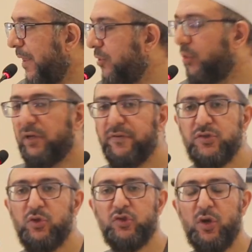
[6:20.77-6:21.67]
All of us
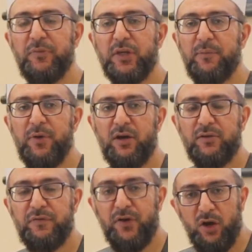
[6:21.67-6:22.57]
know something
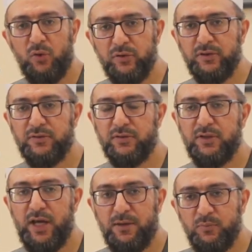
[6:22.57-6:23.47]
about Fir'aun
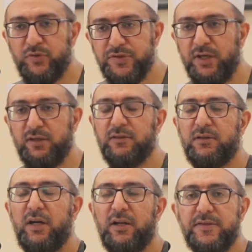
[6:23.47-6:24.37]
and Musa
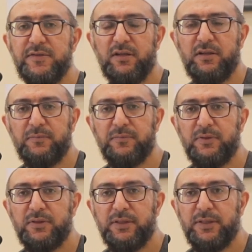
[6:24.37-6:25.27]
alayhi salam.
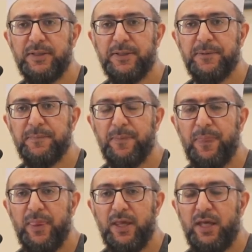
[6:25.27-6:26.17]

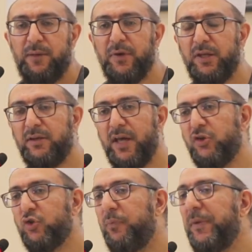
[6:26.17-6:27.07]
But
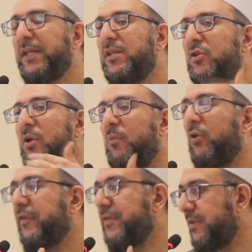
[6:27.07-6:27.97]
that's repeated the
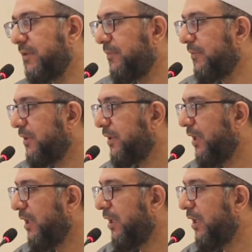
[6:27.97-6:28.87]
most.
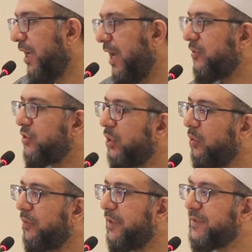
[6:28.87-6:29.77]
And
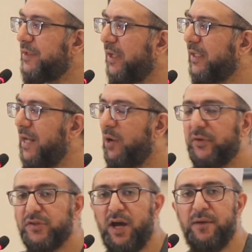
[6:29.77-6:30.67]
so it's like in
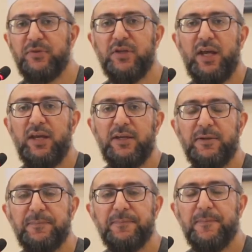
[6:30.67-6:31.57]
our time today,